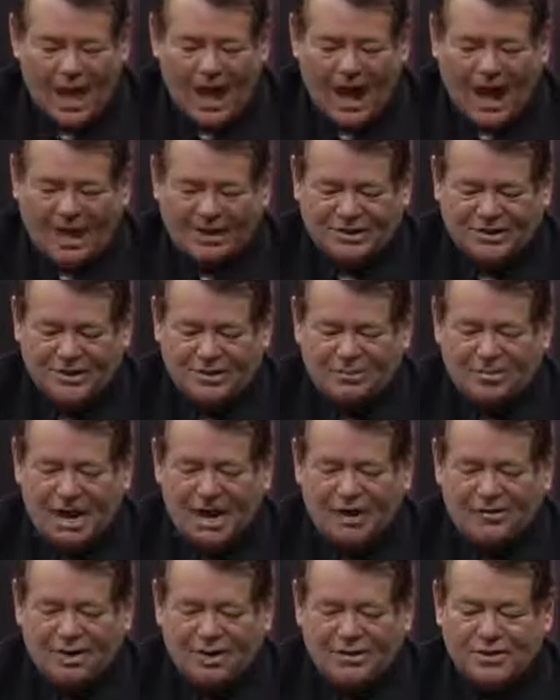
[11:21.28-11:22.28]
And to the
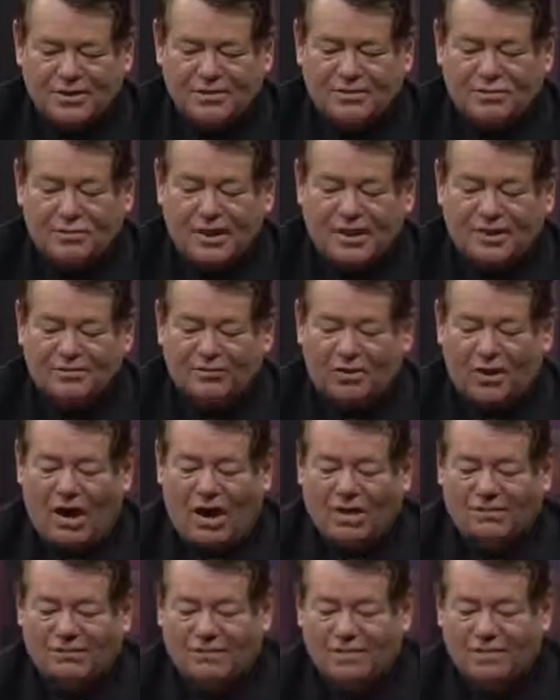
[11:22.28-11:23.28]
Maori, the thread of
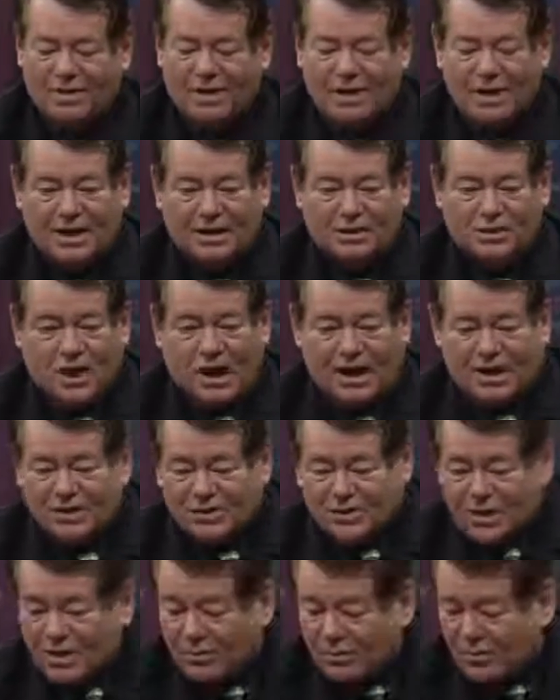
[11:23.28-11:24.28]
life is like a
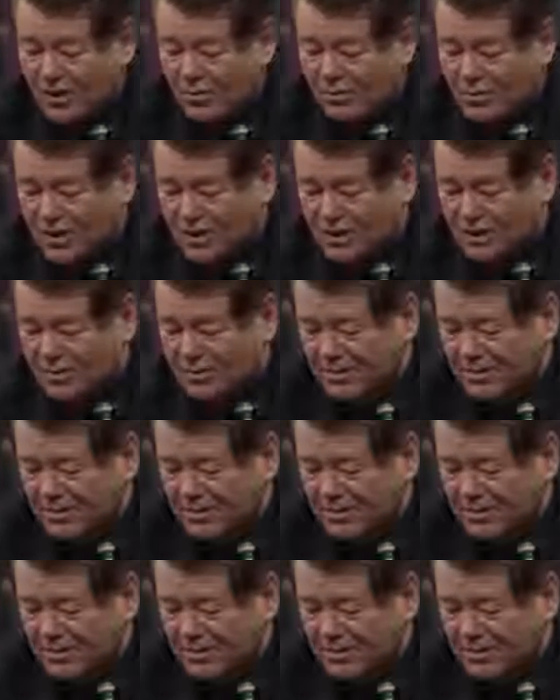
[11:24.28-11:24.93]
sacred object.